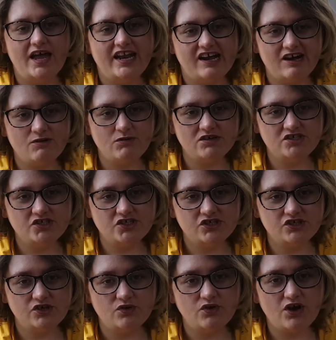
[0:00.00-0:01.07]
Now I want you
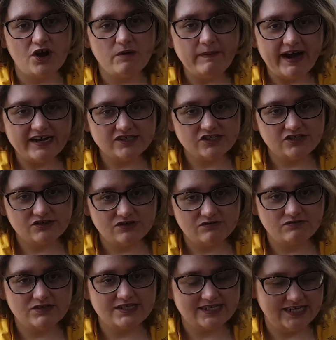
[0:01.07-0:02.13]
to go back to your
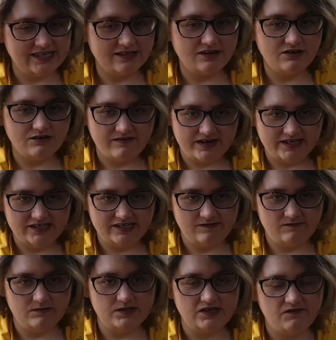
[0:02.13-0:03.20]
scene that you're writing
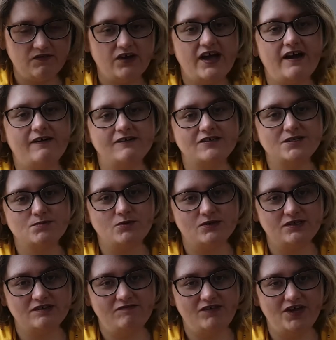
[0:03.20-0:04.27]
from a different character's
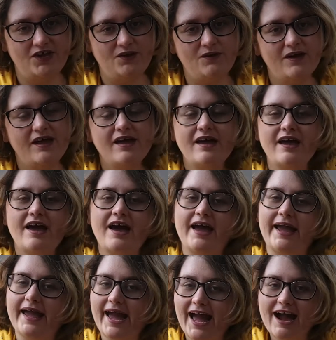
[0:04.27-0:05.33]
point of view
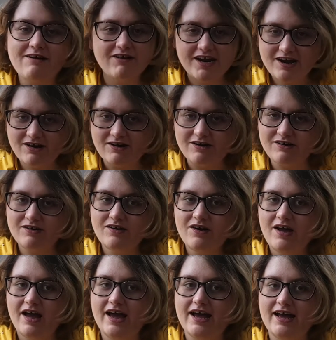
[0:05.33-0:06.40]
and carry on
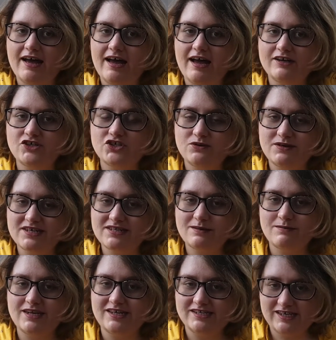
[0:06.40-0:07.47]
doing
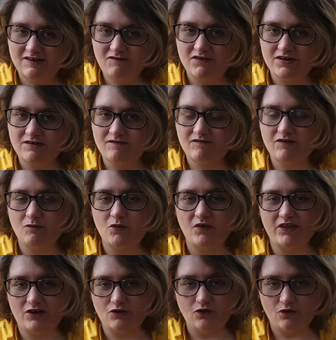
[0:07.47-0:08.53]
something different from what
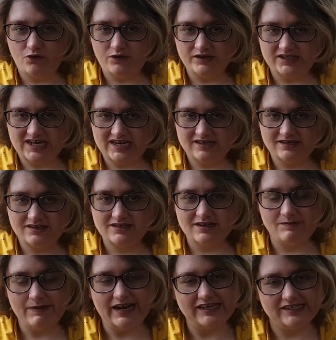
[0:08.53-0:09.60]
the author did. So
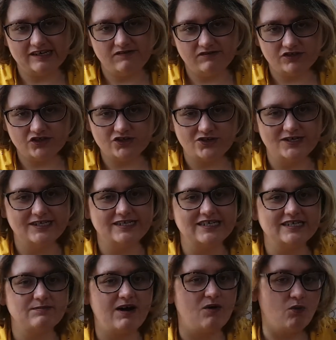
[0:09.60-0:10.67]
make different
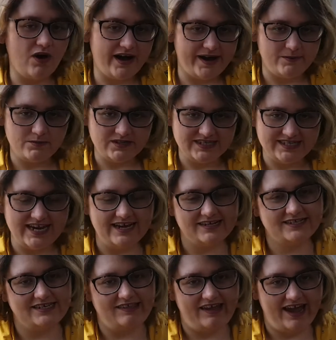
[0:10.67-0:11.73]
choices about what happens
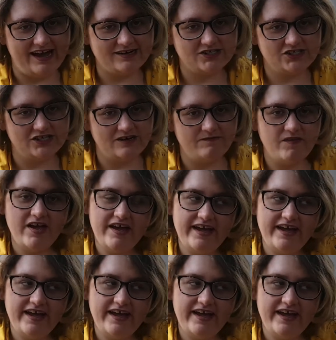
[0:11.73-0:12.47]
next in the action.